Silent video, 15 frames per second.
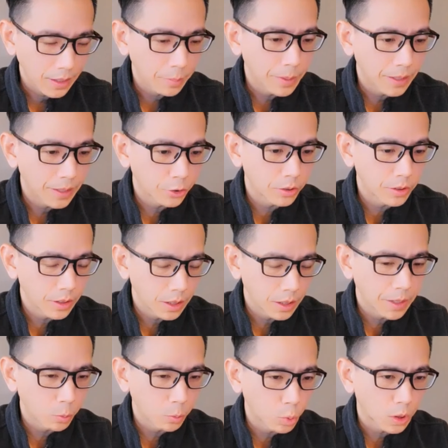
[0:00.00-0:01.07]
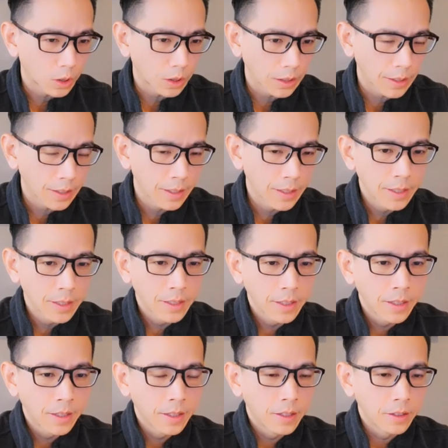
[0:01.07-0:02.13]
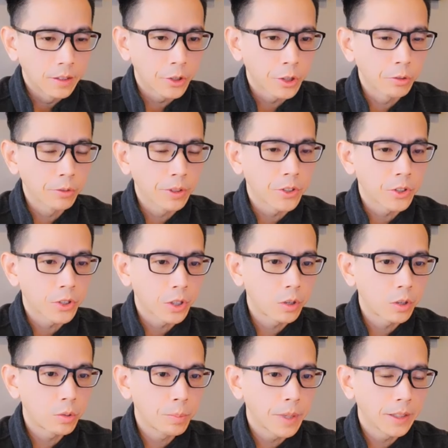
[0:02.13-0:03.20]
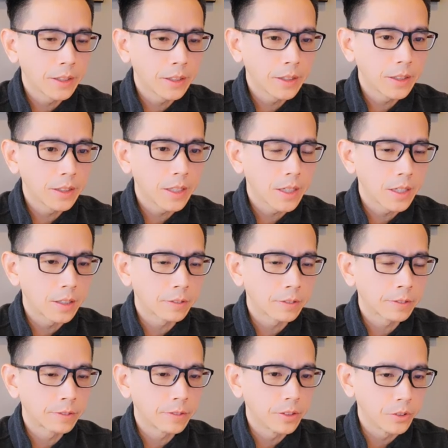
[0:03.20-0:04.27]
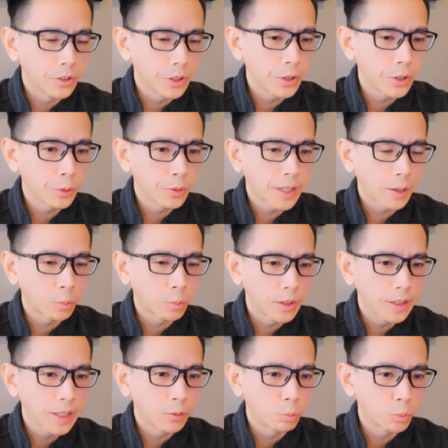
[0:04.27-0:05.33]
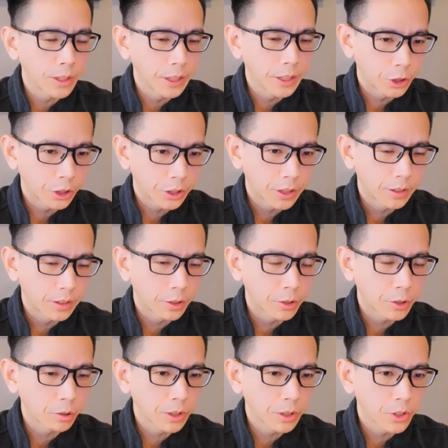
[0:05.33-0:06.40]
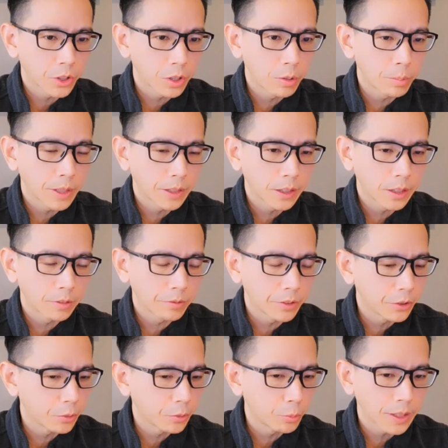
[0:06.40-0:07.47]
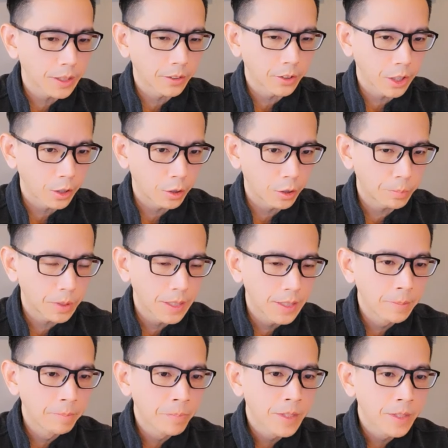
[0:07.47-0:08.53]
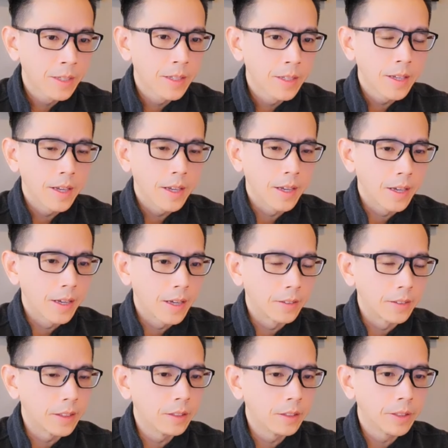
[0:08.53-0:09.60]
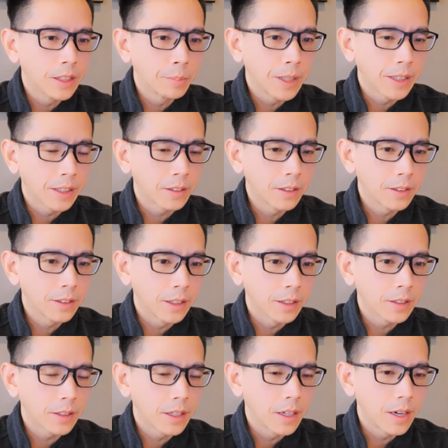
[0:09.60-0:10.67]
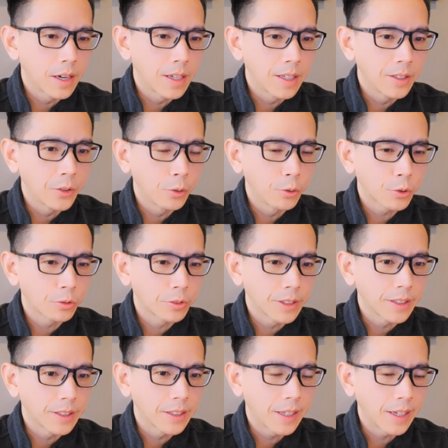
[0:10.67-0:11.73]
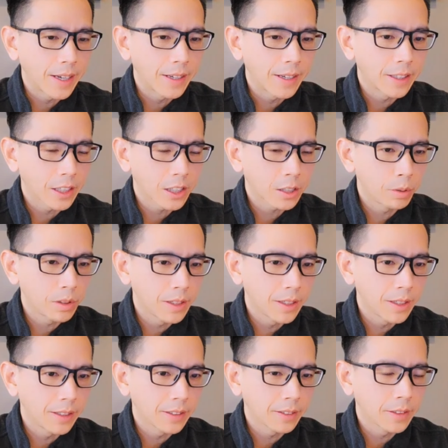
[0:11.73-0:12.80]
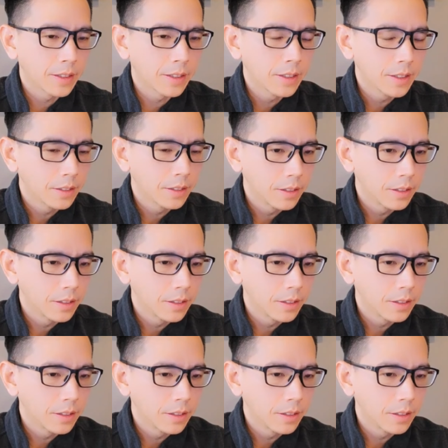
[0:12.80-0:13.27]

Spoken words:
in my work, there's only so many of you that we can reach. There's only so many of you we can help. And even in my clinic, I usually can't explain